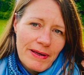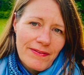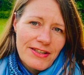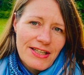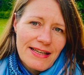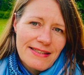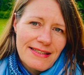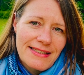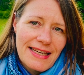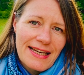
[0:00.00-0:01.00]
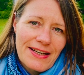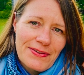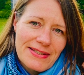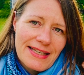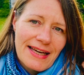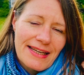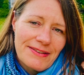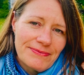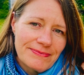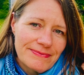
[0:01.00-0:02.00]
have a chance to take it outside.
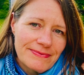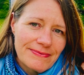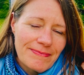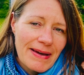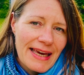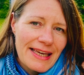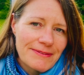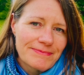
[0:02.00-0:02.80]
Bye.